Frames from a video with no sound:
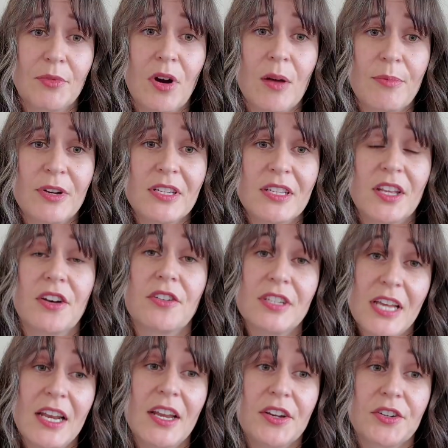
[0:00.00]
properties that are
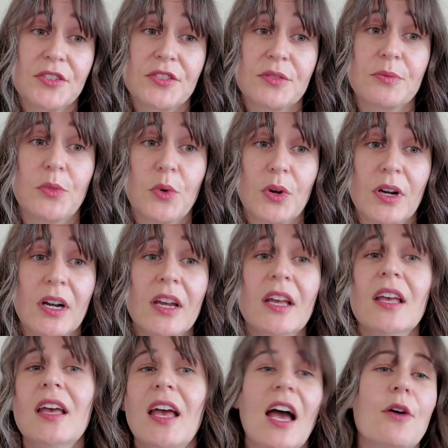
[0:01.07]
10 acres or more.
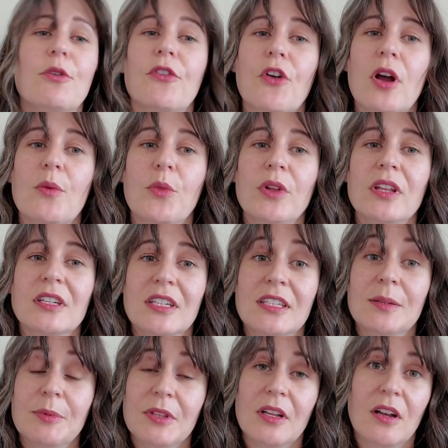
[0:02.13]
However, I'm willing to
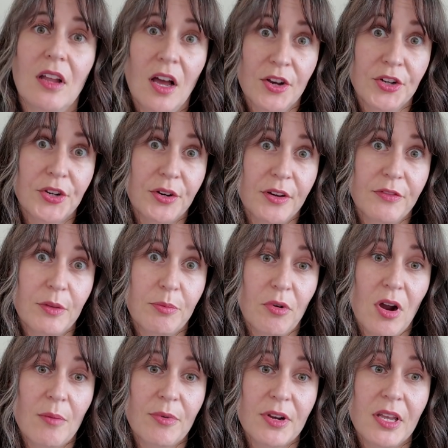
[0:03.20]
dip a little under if the
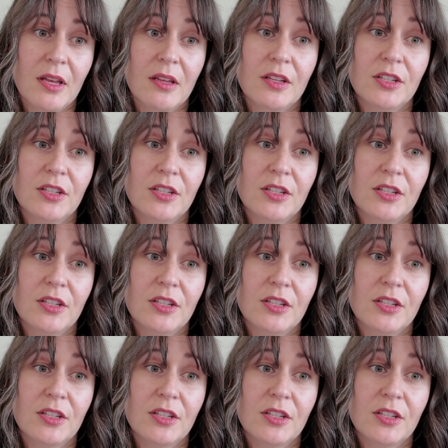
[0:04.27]
property